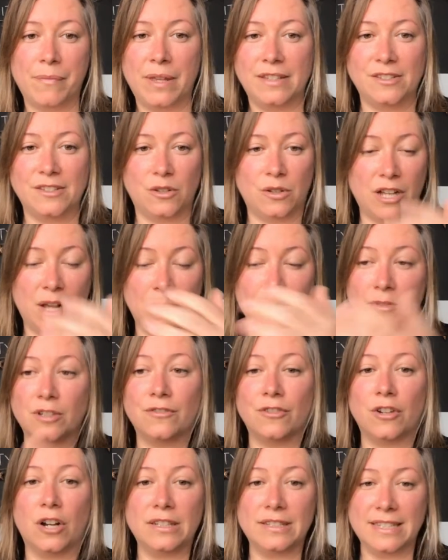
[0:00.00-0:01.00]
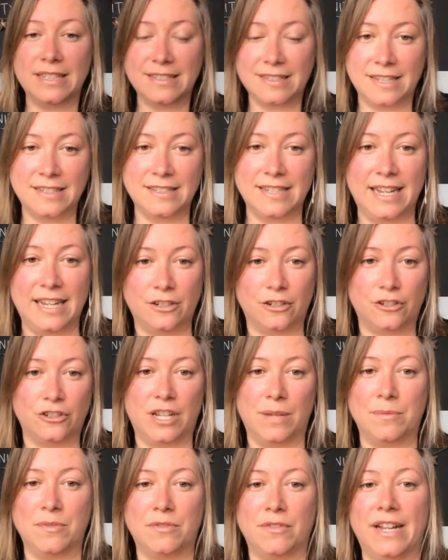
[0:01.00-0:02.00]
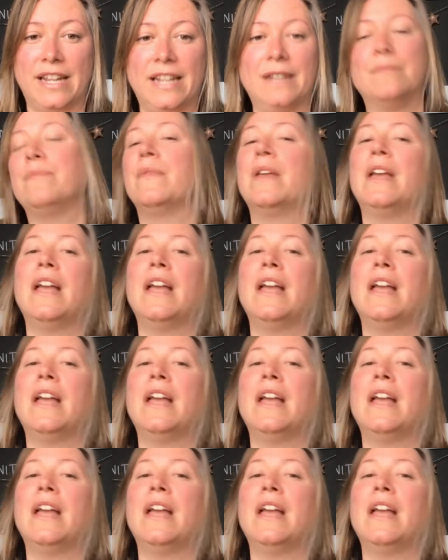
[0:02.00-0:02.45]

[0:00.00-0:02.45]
So it comes over on these container ships, right?